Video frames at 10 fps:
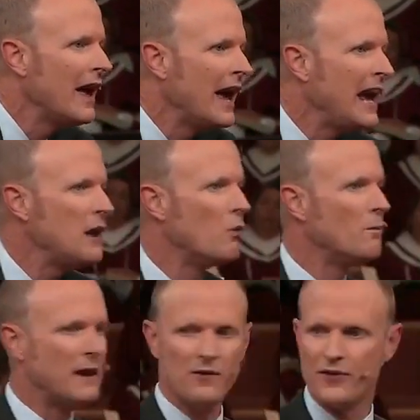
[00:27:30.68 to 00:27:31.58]
he will
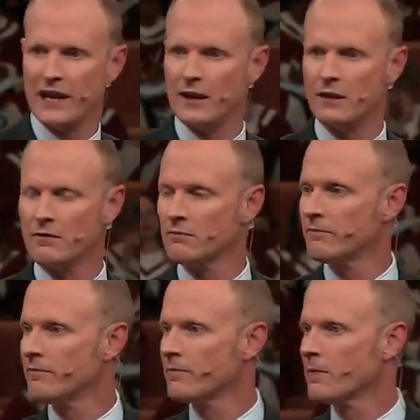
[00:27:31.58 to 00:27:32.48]
be offended.
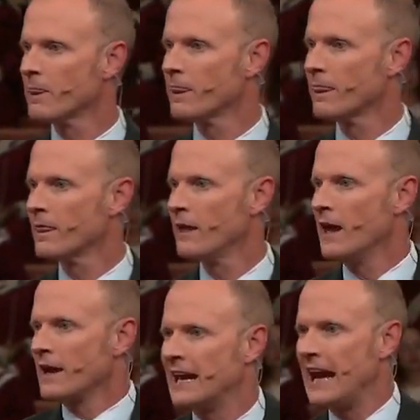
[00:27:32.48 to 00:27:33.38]

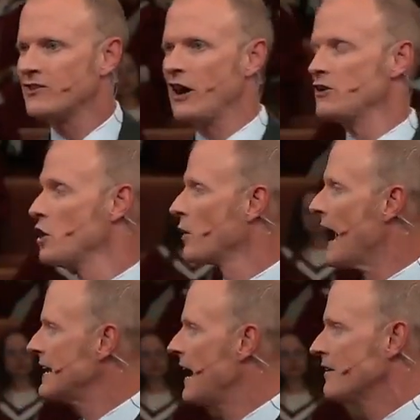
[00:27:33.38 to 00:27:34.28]
Can I tell you
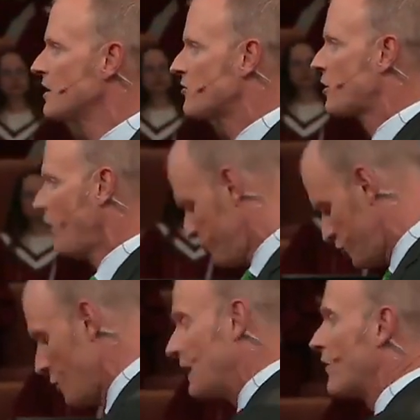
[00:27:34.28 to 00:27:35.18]
right now, it doesn't cost
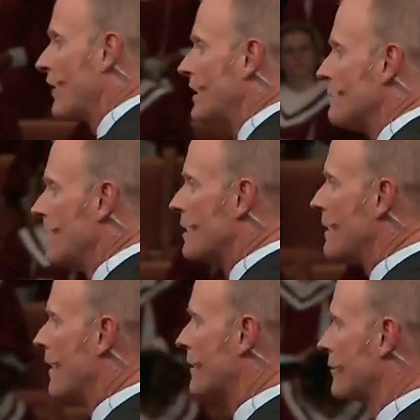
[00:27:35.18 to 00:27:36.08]
you anything to be an
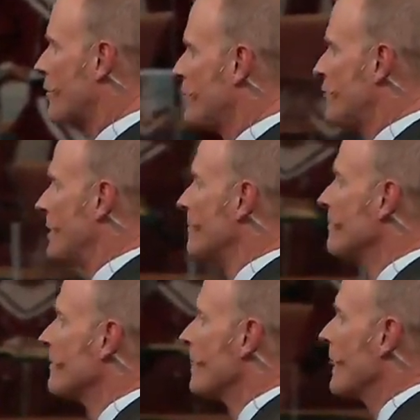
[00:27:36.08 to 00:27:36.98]
American Christian.
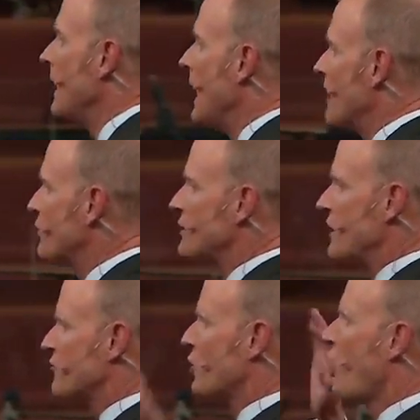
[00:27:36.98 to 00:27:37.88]
I said, it doesn't